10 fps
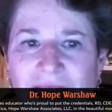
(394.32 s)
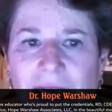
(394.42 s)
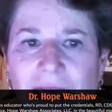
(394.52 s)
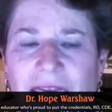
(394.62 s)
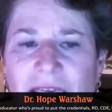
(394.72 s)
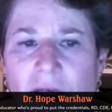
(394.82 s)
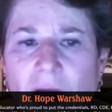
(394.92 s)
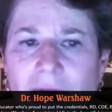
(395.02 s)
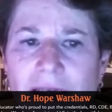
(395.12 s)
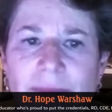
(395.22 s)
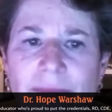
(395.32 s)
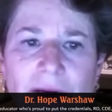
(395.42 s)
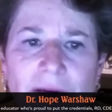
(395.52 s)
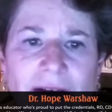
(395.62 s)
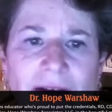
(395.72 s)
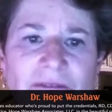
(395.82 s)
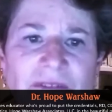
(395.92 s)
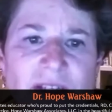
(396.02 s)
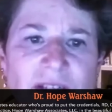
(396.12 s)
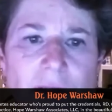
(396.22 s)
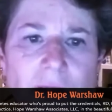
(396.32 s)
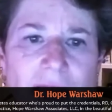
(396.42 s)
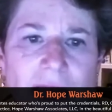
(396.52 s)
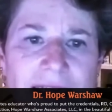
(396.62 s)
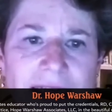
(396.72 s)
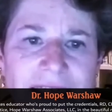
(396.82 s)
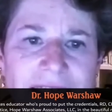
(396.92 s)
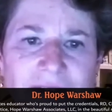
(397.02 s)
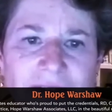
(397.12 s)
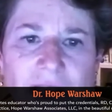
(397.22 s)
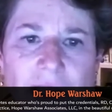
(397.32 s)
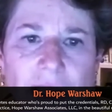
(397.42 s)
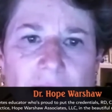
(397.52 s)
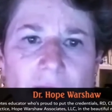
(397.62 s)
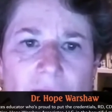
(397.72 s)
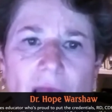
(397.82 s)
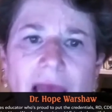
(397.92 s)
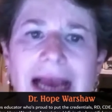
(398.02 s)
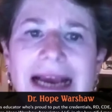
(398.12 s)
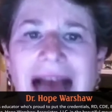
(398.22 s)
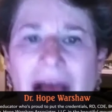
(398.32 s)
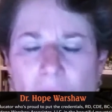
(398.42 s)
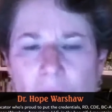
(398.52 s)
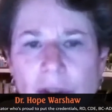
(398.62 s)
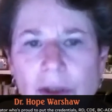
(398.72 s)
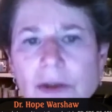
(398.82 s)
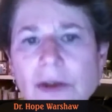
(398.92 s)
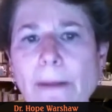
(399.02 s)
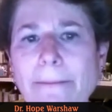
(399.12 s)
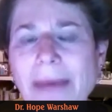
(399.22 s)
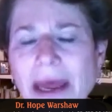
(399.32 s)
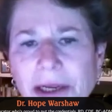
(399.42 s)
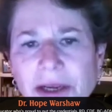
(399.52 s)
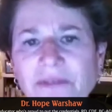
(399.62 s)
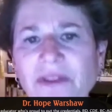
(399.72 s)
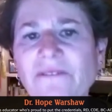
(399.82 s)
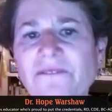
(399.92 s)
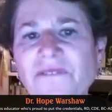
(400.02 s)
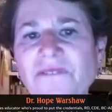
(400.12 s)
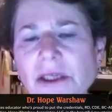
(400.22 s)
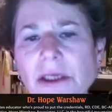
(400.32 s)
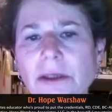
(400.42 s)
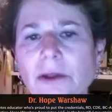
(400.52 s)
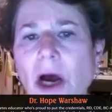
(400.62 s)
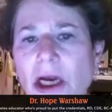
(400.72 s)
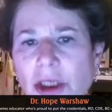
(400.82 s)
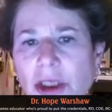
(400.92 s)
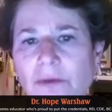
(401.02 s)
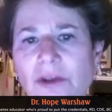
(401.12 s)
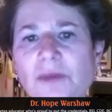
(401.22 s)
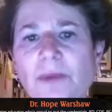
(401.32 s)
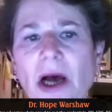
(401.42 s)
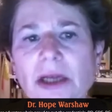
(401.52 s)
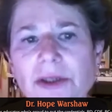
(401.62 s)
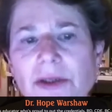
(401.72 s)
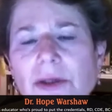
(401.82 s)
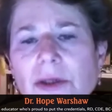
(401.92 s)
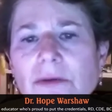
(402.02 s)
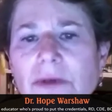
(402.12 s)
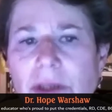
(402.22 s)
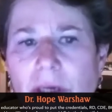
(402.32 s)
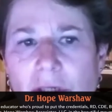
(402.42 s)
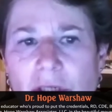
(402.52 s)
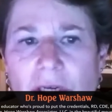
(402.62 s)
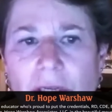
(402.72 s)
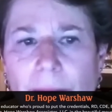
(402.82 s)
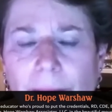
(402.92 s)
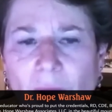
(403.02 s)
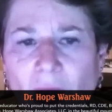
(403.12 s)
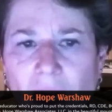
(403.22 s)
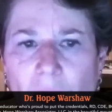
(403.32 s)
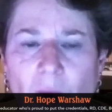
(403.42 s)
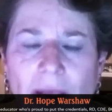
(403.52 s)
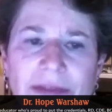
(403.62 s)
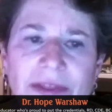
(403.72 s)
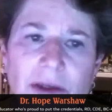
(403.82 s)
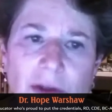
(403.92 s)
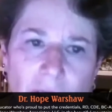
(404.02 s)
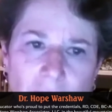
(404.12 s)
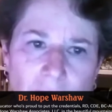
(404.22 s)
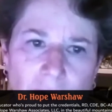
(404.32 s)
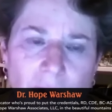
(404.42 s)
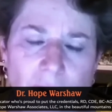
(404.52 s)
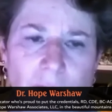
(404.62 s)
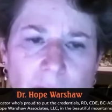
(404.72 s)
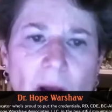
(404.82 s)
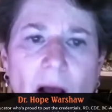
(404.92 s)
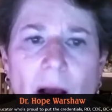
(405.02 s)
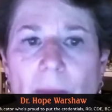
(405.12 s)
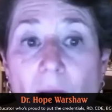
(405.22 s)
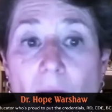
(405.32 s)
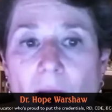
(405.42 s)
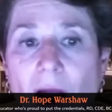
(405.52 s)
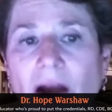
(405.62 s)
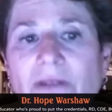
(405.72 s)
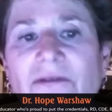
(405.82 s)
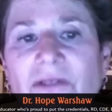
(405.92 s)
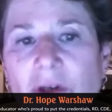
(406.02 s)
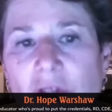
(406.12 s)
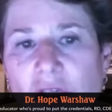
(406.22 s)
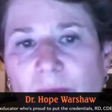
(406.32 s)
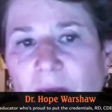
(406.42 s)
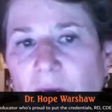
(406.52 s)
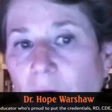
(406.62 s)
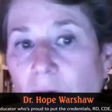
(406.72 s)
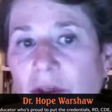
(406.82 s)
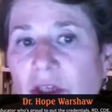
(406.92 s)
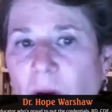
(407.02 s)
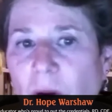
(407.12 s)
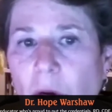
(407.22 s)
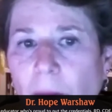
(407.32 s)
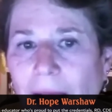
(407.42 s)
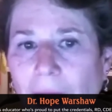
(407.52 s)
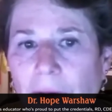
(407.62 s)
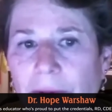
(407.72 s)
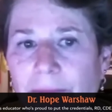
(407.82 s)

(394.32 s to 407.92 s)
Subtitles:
He talked about how physical activity counters many of the physiologic responses to reduction in body weight that Dr. Rosenbaum, our first speaker, spoke about.